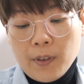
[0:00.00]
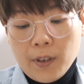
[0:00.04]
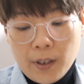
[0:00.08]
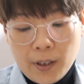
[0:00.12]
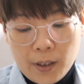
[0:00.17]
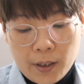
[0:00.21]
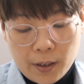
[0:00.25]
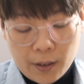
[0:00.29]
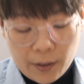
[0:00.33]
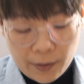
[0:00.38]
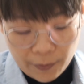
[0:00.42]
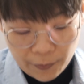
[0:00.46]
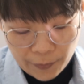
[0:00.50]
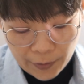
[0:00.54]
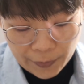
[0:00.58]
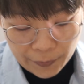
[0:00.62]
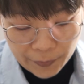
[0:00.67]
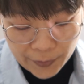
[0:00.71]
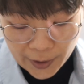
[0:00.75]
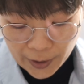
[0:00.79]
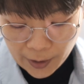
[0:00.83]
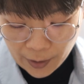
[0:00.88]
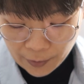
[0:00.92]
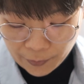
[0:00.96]
There are
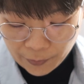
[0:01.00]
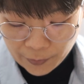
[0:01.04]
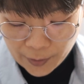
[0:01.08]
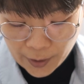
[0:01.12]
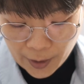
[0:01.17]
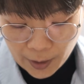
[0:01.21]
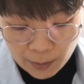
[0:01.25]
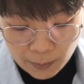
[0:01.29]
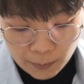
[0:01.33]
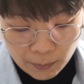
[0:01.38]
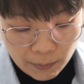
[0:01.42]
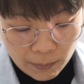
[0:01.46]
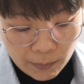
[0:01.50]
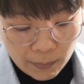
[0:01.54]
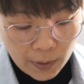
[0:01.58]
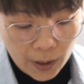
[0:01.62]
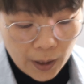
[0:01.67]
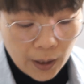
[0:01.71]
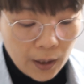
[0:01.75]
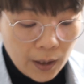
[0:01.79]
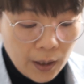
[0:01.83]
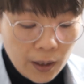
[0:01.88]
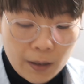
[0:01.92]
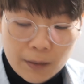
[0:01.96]
50 of them.
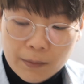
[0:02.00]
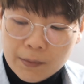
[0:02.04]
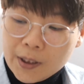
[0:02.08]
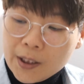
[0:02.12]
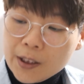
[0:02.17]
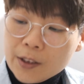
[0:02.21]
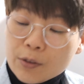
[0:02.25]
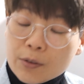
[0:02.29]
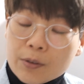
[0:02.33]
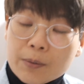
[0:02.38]
These